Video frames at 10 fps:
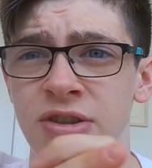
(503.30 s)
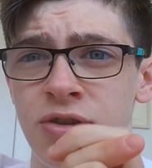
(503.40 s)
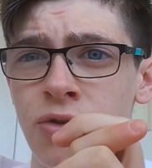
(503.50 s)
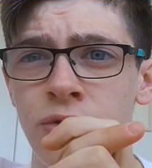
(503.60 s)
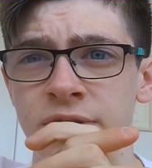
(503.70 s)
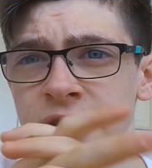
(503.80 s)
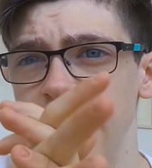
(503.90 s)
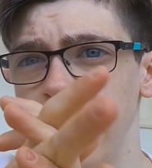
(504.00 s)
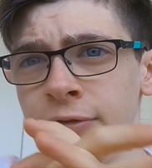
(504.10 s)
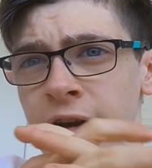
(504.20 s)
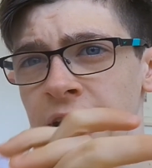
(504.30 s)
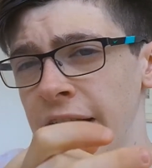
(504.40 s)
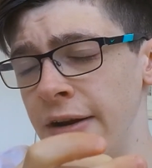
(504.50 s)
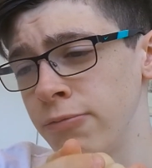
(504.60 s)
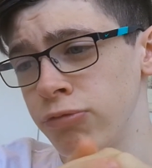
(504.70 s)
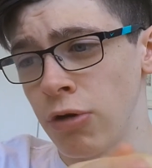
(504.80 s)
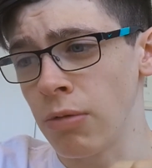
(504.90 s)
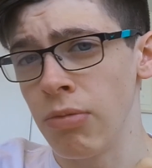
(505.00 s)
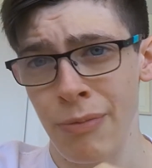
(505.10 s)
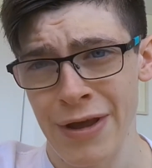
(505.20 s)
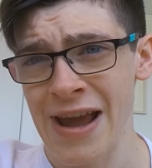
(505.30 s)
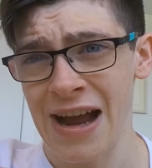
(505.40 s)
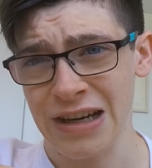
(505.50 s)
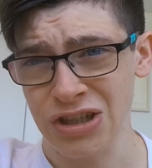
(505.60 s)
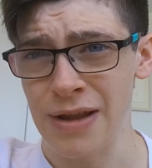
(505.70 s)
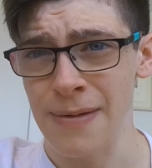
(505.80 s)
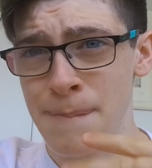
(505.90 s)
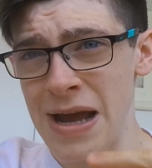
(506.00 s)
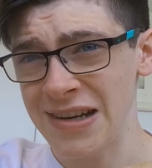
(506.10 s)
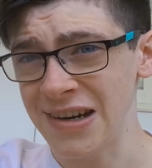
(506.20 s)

good as the iPhone 8 and probably actually better.